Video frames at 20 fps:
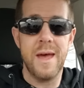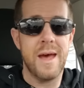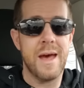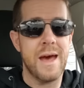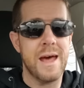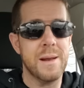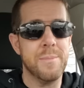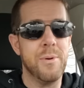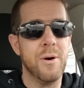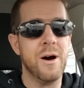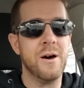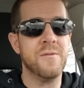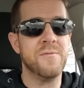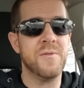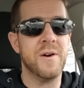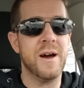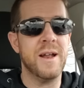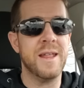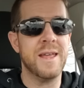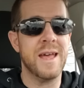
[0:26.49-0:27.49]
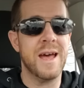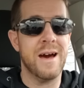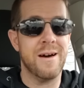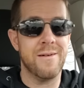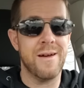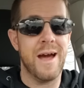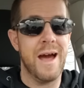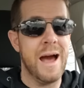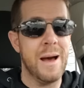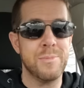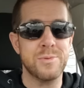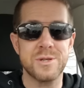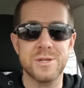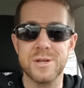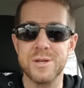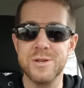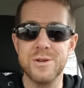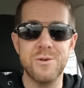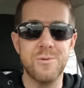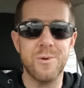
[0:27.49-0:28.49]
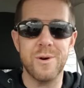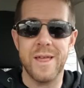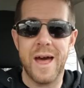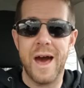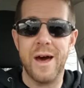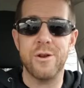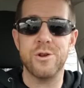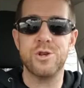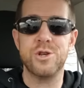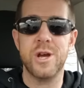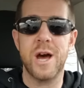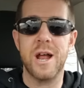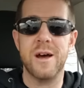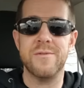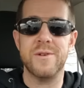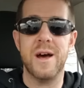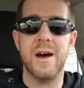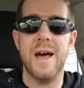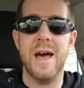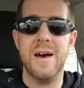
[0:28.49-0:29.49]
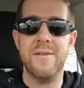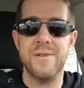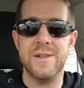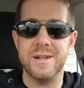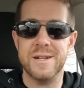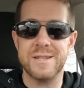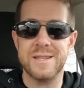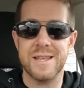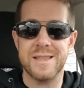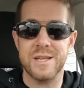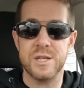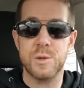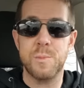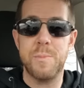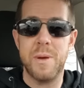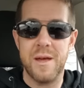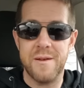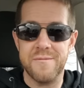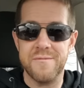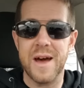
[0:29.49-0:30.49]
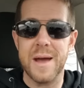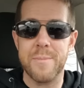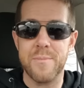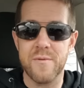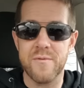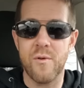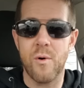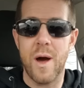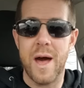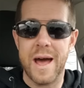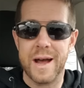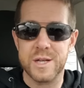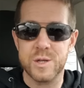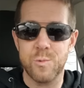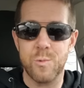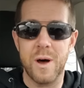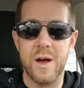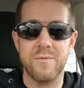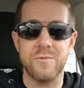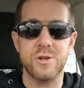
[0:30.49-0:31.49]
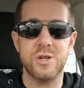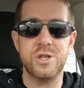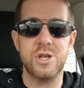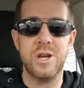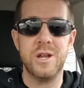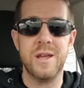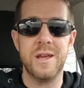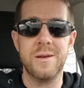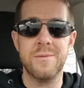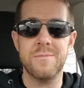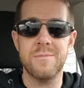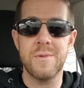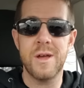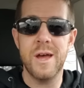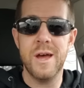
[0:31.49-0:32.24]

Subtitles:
And upon finding out absolute, without a shadow, without evidence that this pit viper ex-wife was cheating,